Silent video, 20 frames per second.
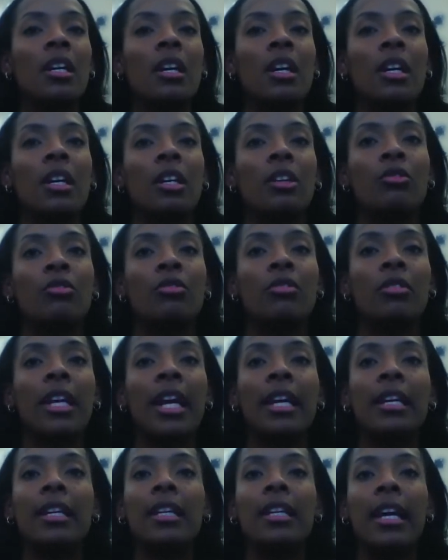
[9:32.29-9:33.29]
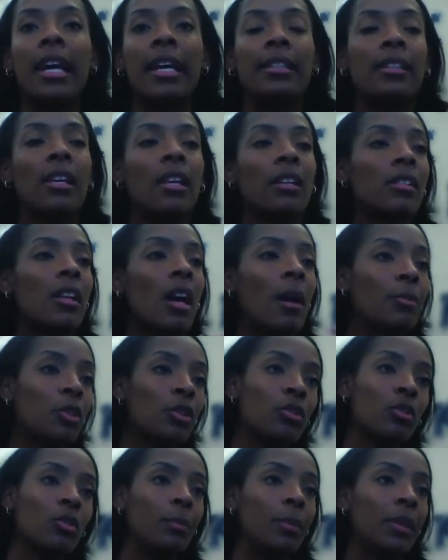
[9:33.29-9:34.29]
created a test
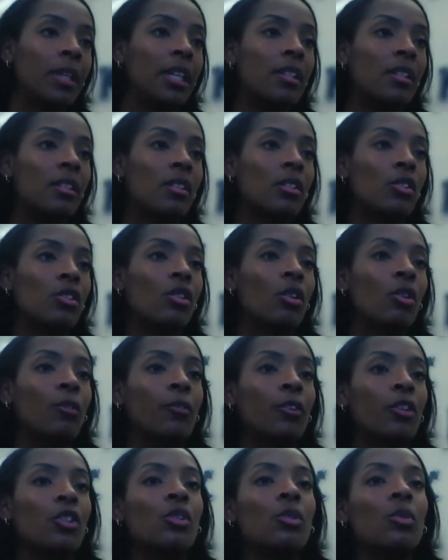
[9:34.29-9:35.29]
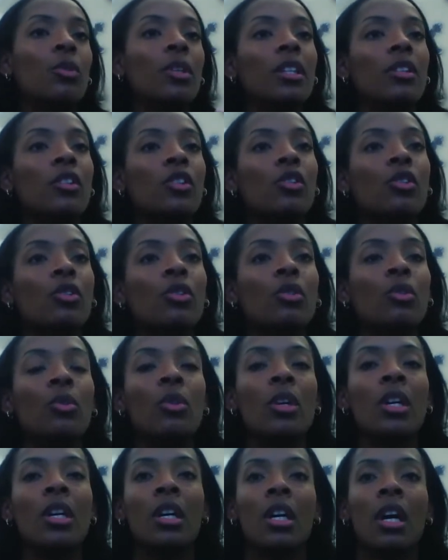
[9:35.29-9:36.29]
optional piece. So for students to
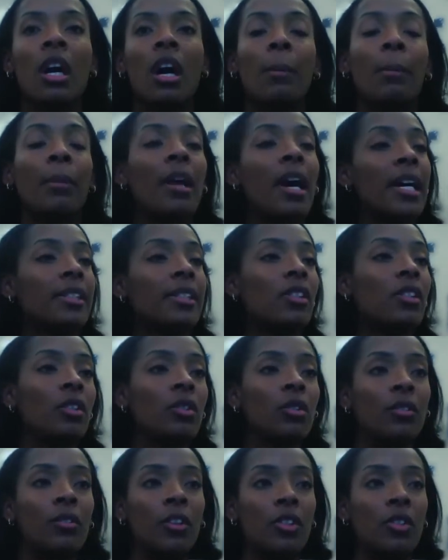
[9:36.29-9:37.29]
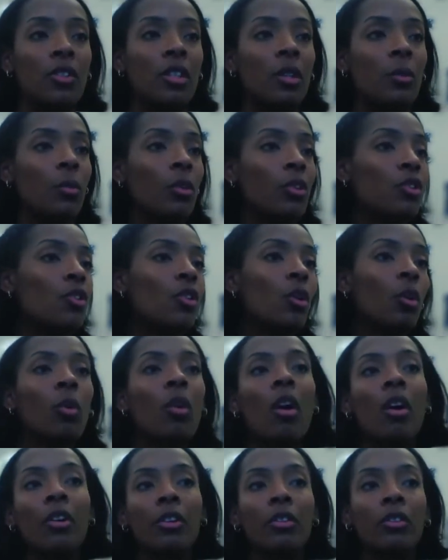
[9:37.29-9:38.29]
apply to the university, we're no
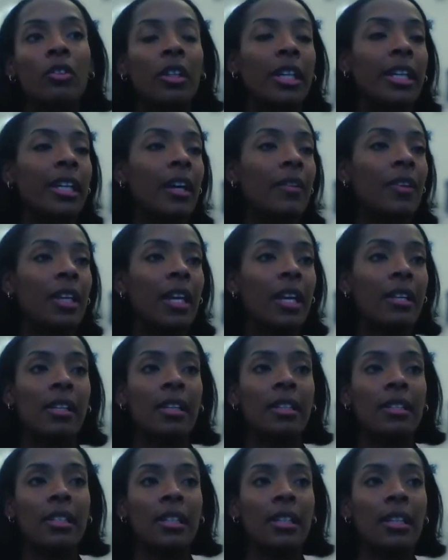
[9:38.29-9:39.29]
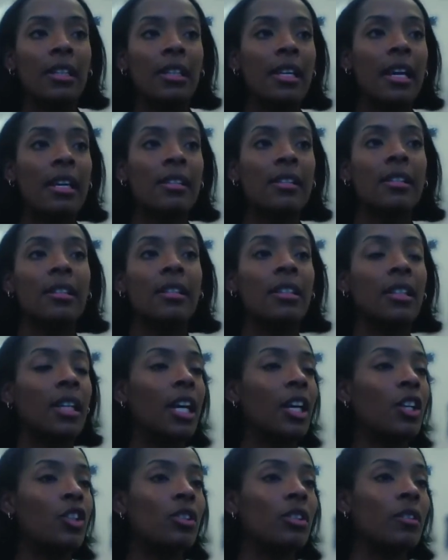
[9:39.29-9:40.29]
longer looking at the SATs as an
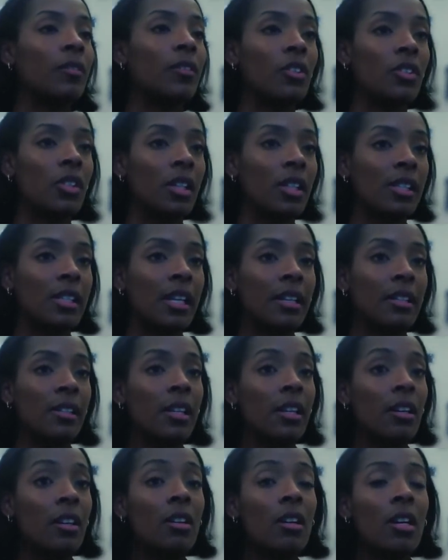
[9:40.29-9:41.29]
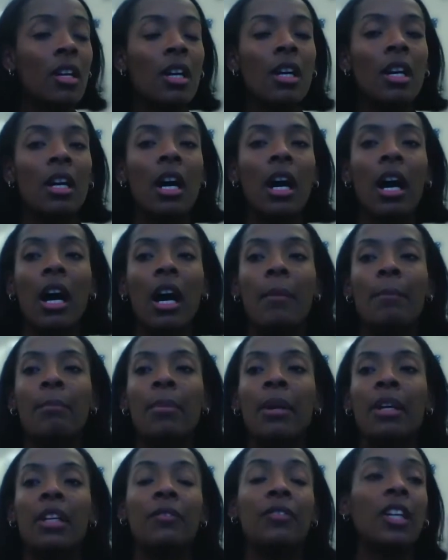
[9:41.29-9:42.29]
indication of their success here.
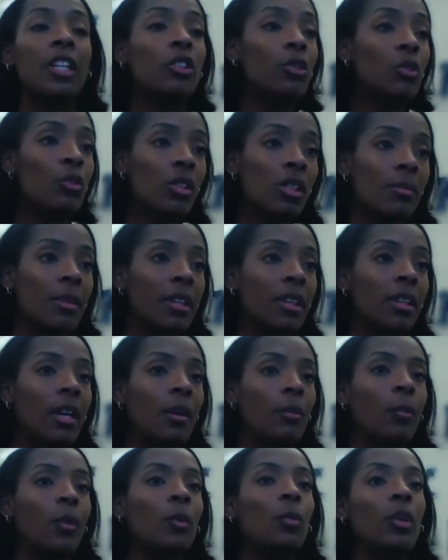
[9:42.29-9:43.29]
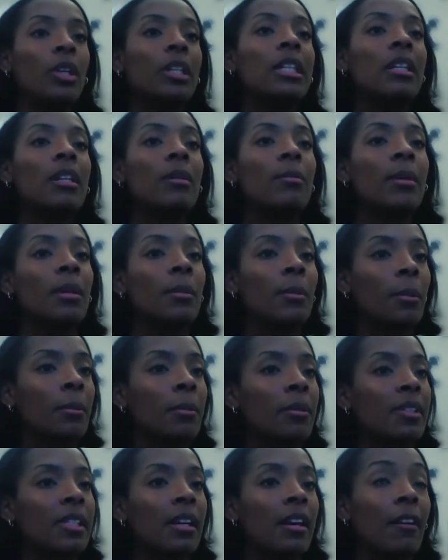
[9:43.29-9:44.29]
But if they do submit them, we would need a
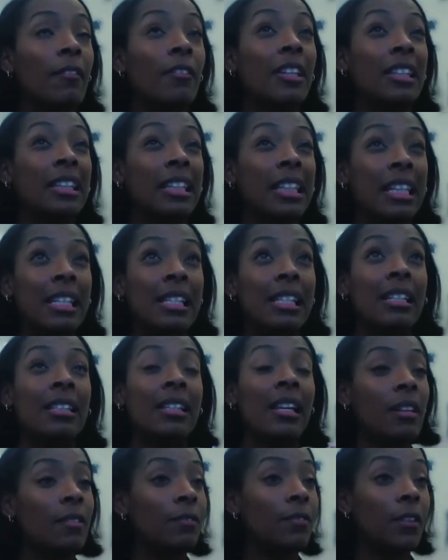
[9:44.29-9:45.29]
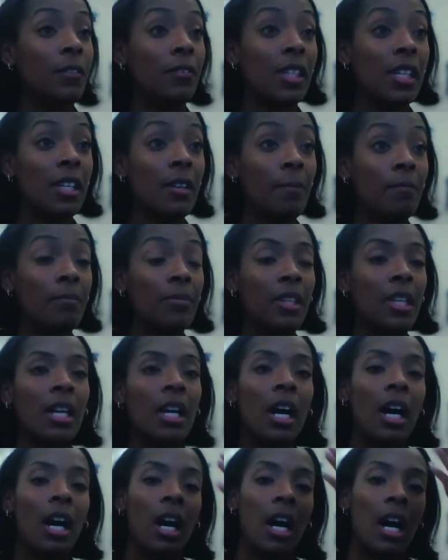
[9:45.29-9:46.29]
minimum of at least a 1050
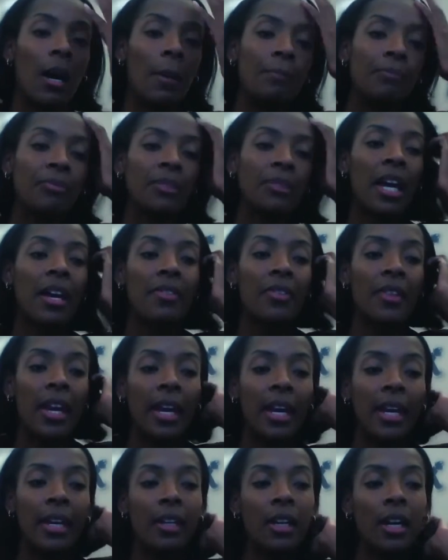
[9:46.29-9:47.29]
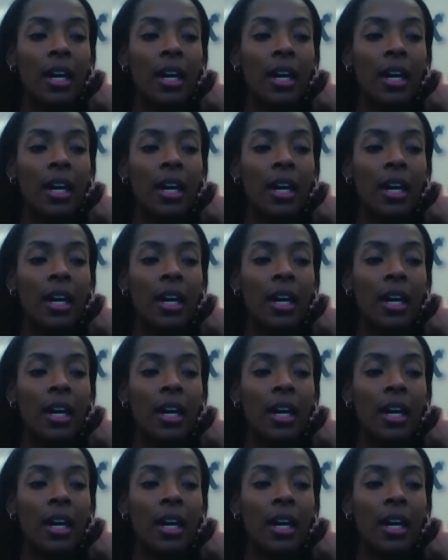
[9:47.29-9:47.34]
And then